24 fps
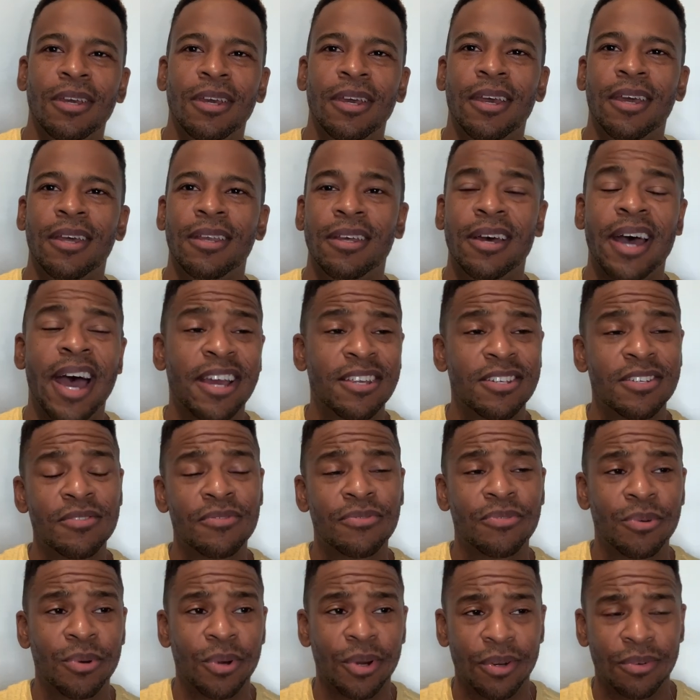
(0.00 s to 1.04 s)
and uh, actually
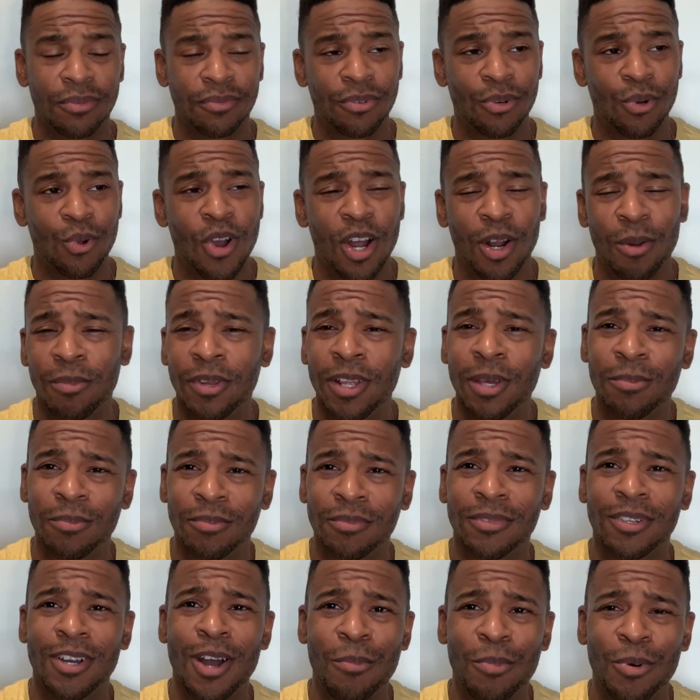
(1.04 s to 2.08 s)
for for Quantum Leap,
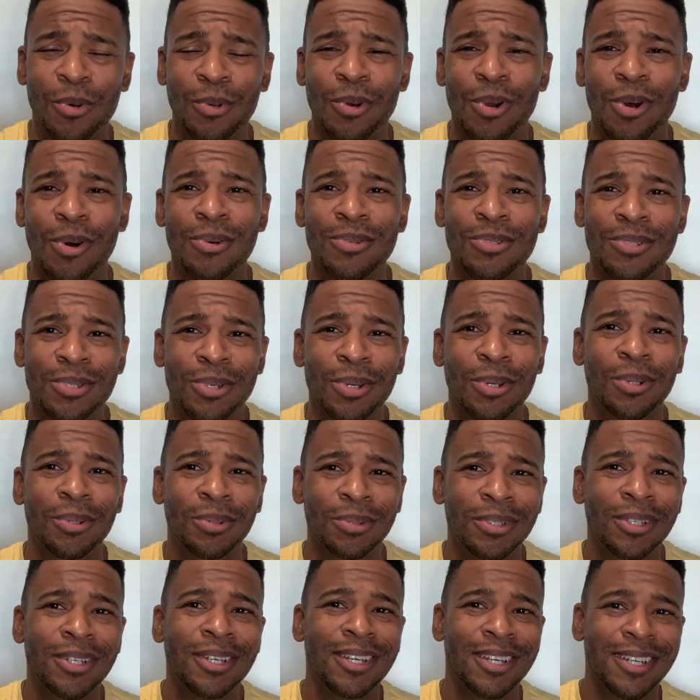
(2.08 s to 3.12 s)
a couple of roles too.
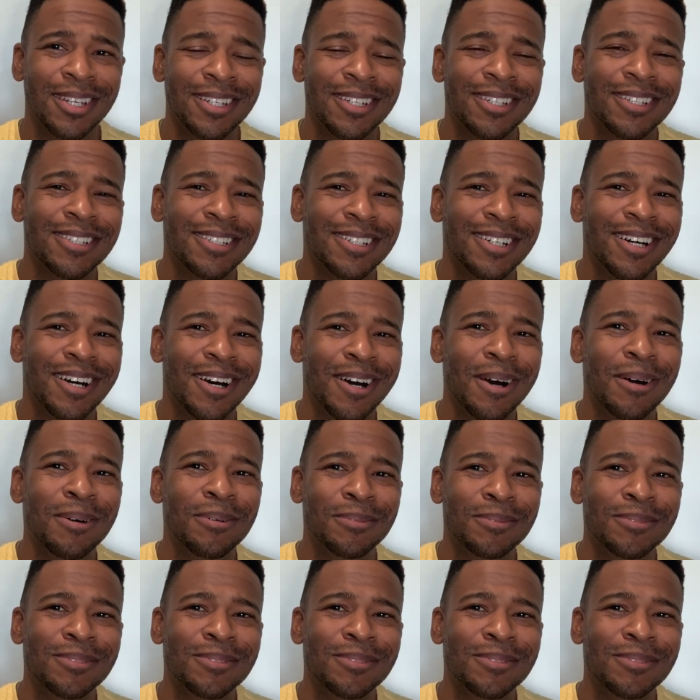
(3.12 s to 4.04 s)
Um,